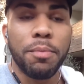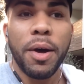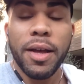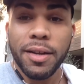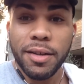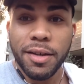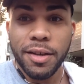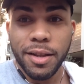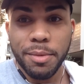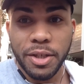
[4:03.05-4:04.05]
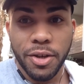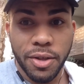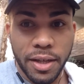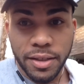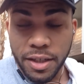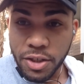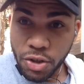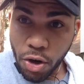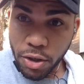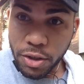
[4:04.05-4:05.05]
But let me tell you this, it
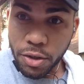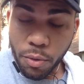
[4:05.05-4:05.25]
starts